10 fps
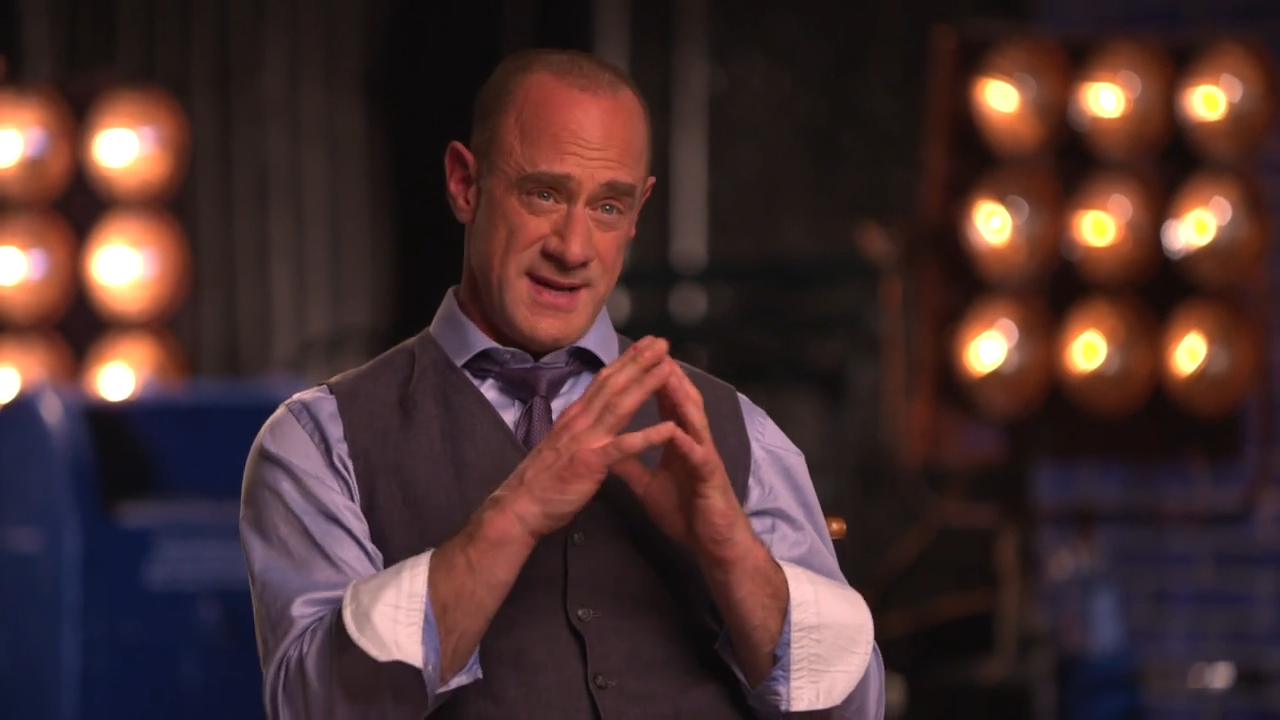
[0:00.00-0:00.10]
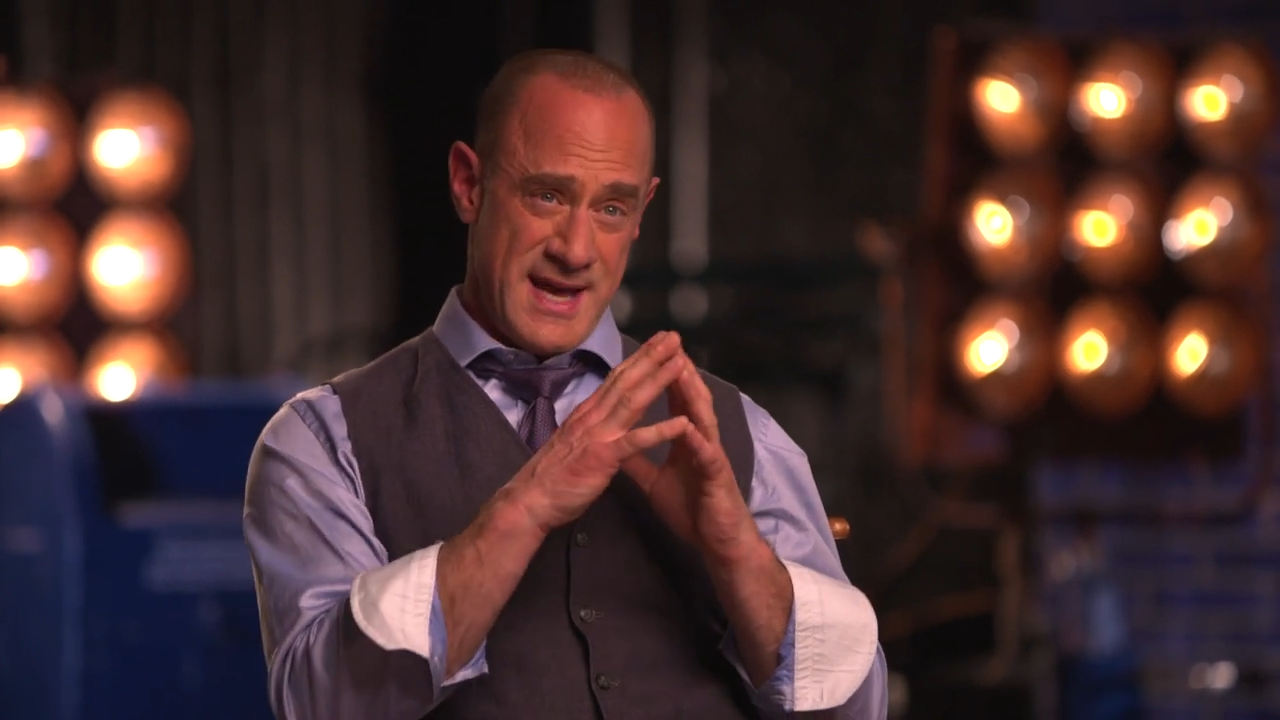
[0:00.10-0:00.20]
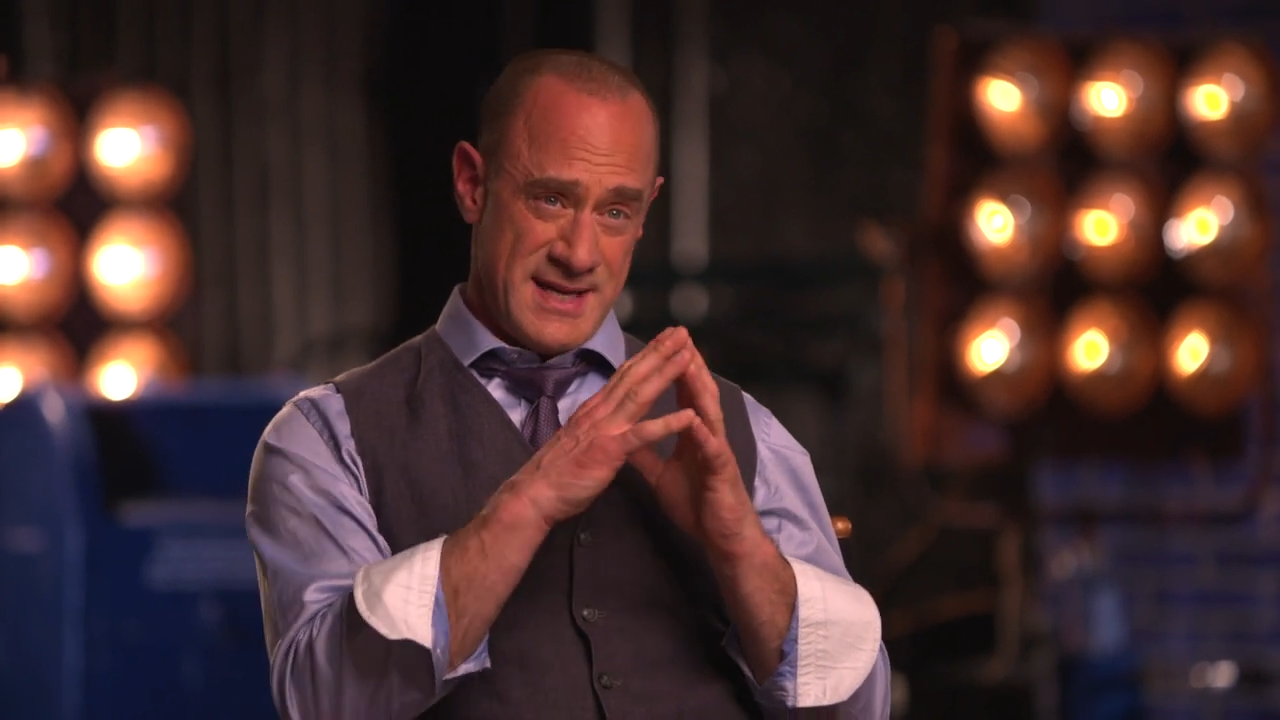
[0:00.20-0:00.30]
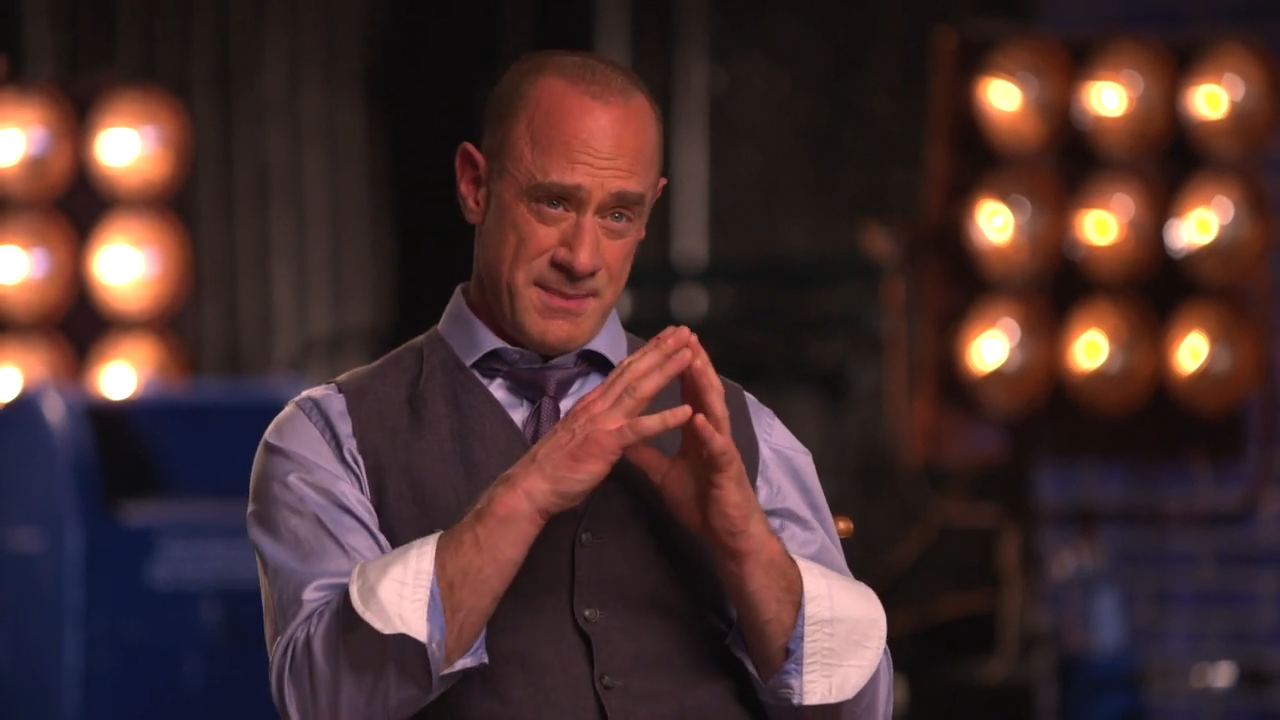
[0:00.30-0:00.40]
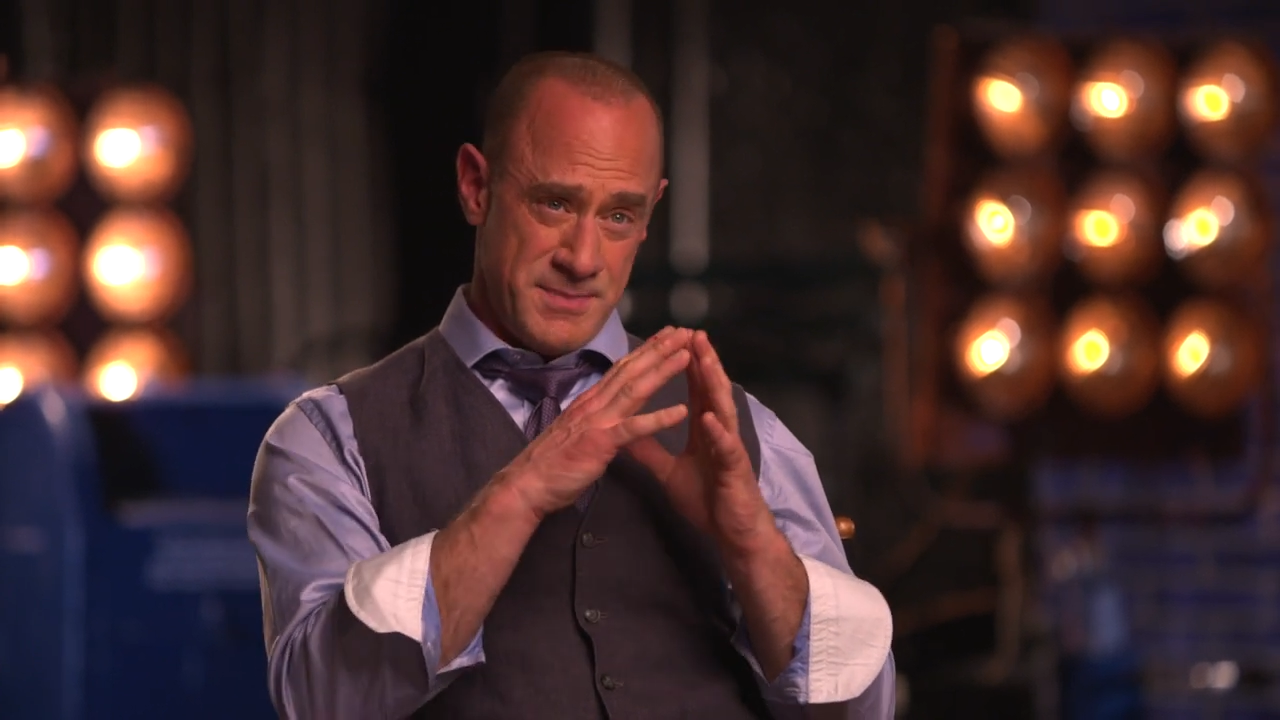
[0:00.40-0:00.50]

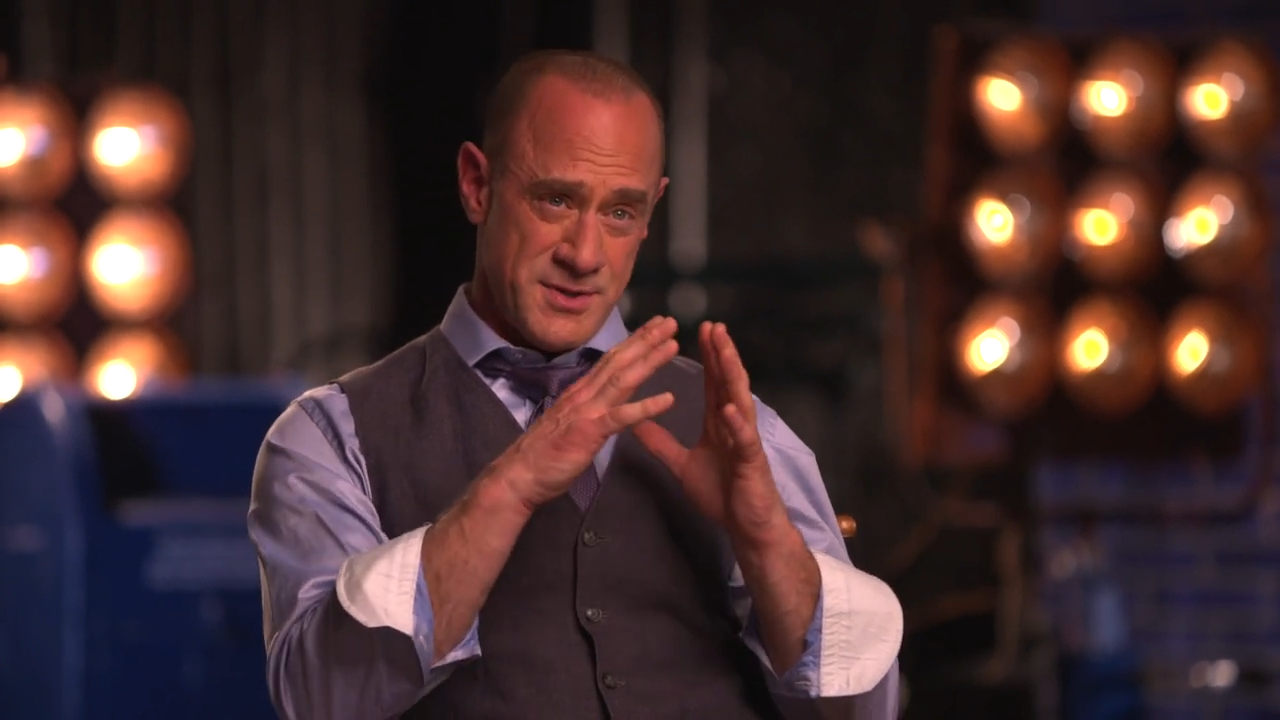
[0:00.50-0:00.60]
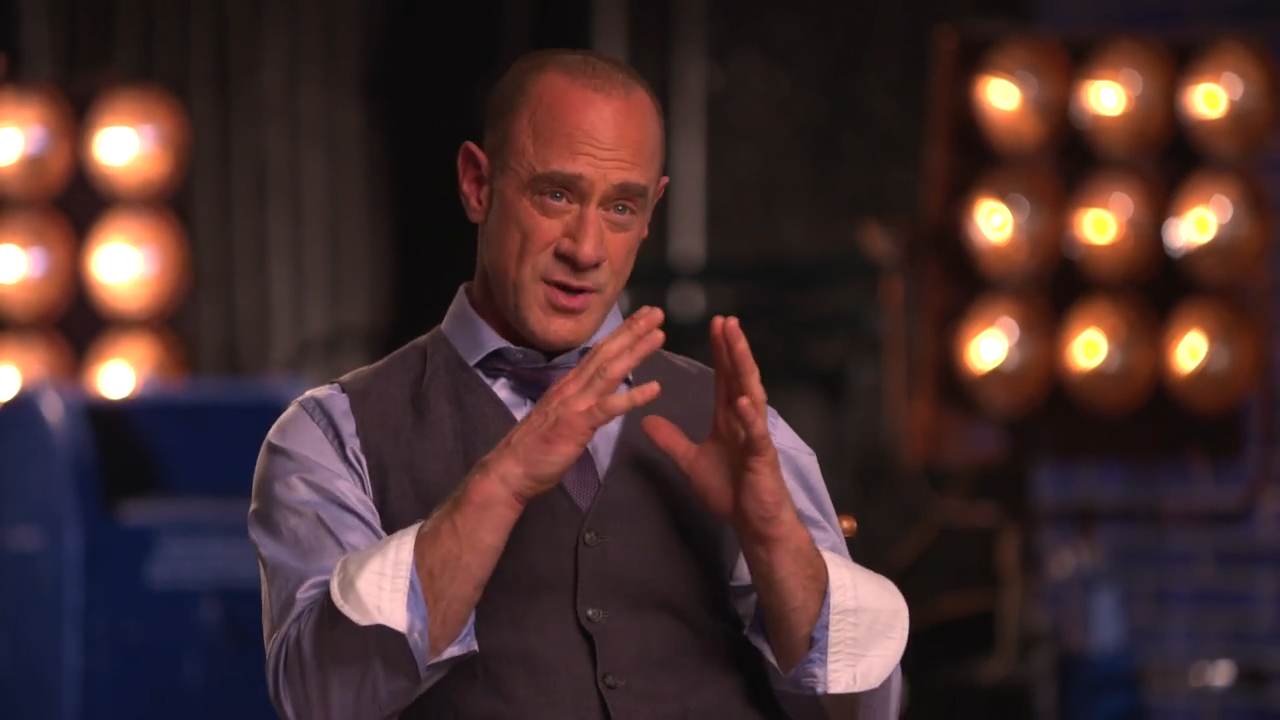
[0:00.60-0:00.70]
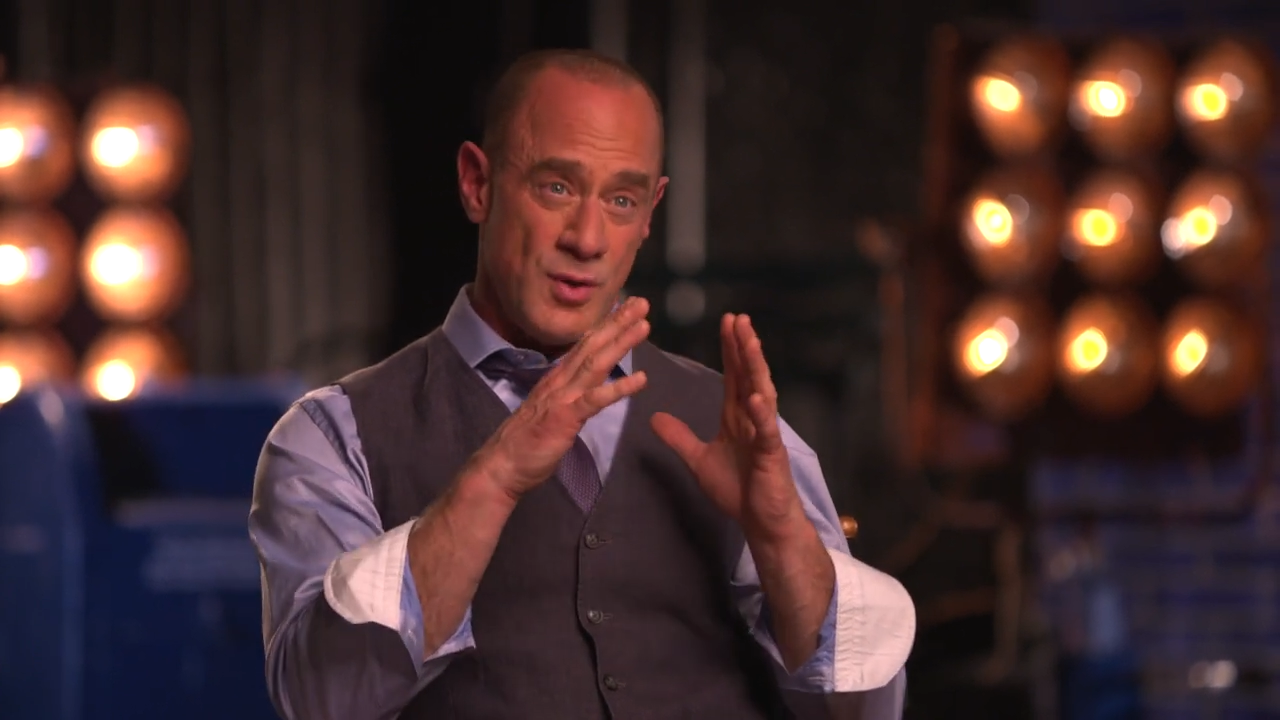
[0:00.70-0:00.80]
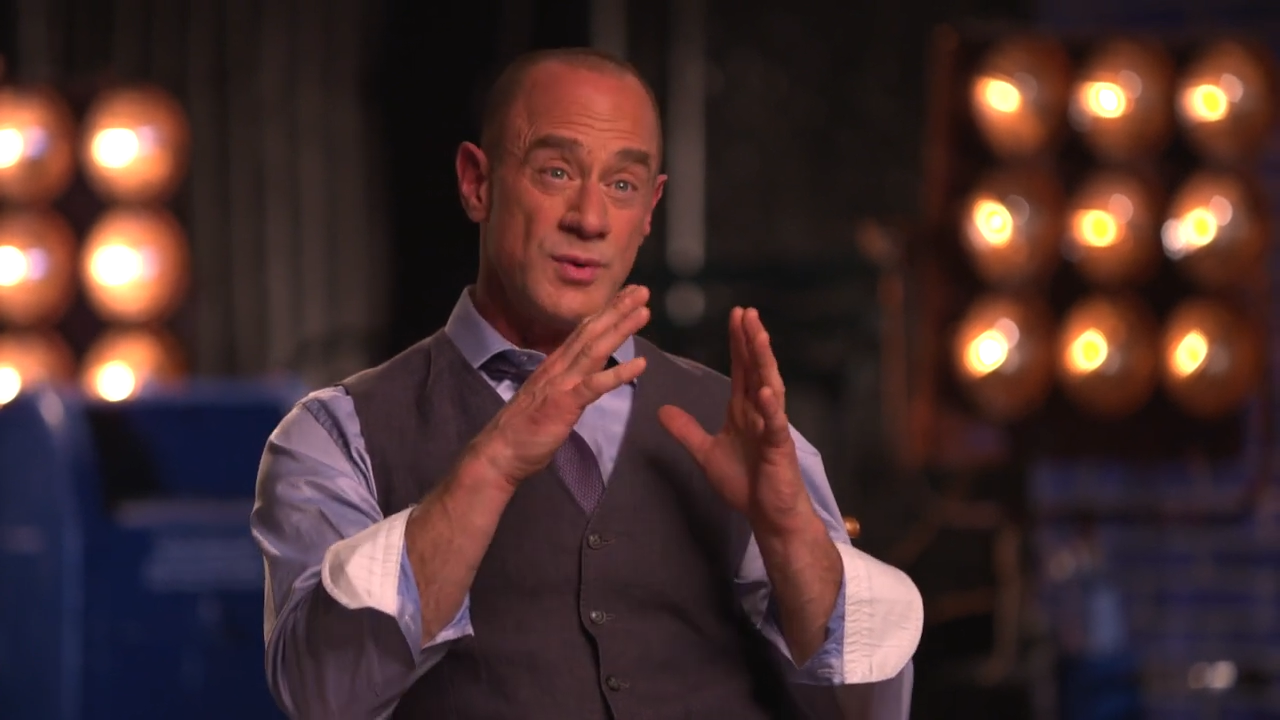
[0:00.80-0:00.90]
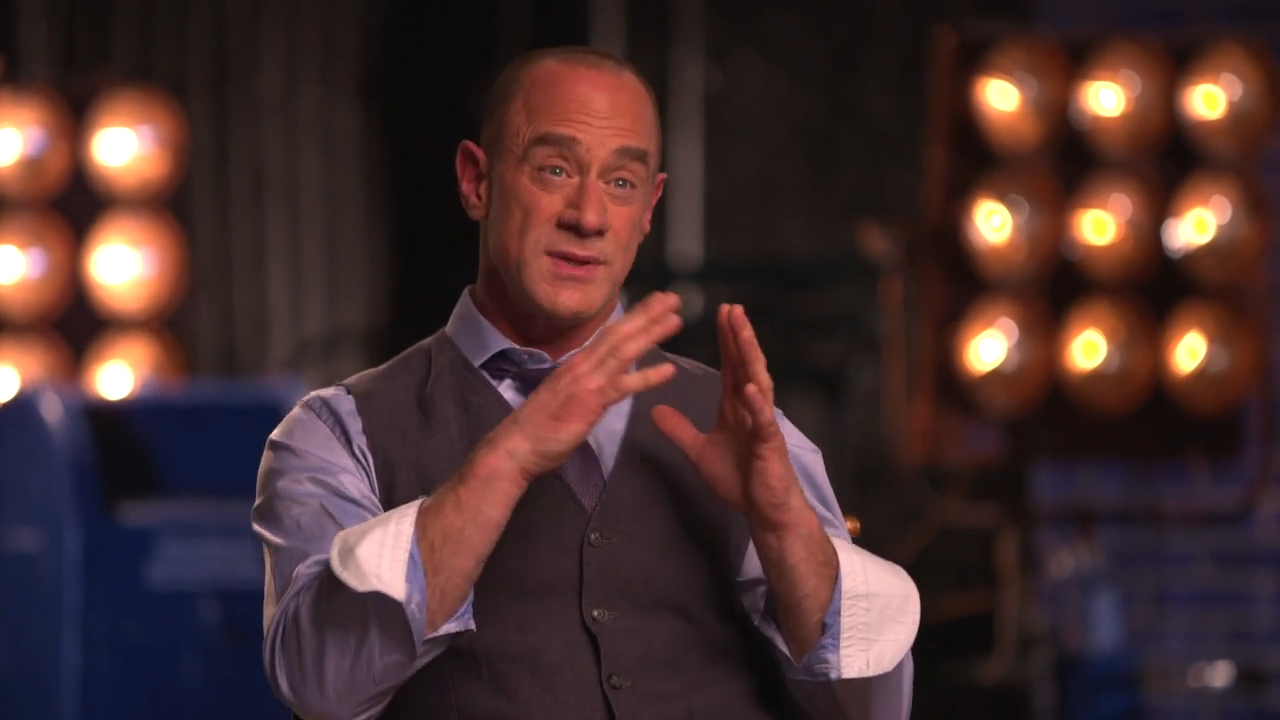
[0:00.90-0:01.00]
eight
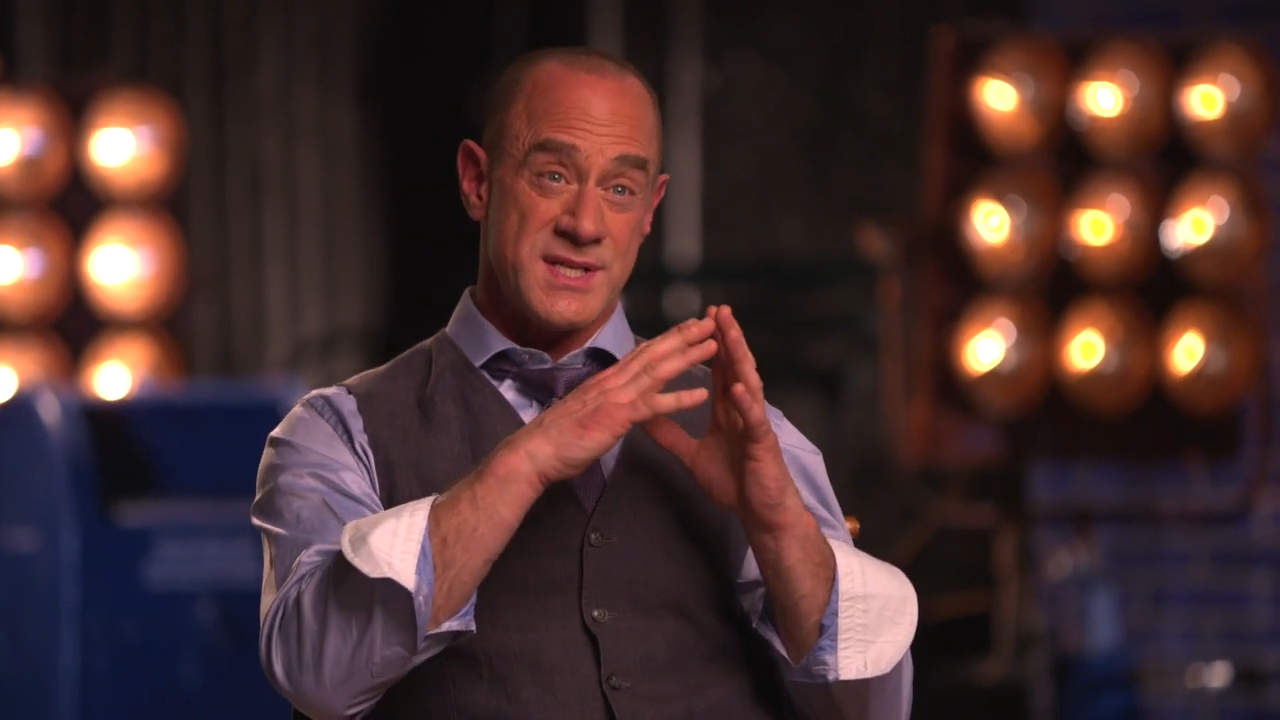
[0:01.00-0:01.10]
episode